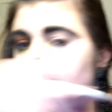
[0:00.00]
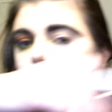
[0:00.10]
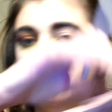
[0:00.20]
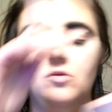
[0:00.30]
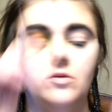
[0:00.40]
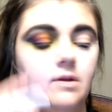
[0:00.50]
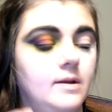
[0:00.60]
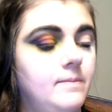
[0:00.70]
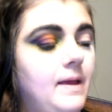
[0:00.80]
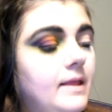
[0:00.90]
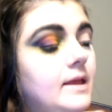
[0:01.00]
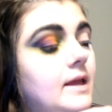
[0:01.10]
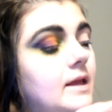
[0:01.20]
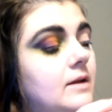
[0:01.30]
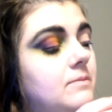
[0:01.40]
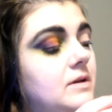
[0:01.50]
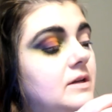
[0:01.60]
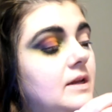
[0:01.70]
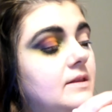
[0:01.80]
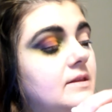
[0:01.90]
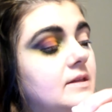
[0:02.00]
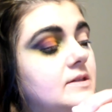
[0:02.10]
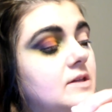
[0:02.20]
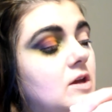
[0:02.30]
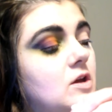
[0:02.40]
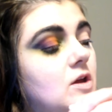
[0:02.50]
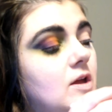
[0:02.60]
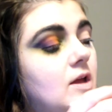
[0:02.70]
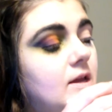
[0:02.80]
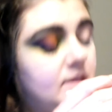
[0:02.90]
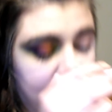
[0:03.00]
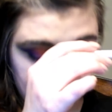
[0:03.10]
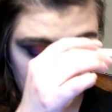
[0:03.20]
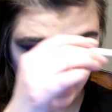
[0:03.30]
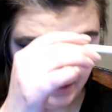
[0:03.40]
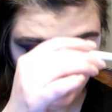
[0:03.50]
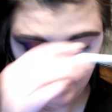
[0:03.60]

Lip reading: the Huda palette, and I'm going to take this Excited.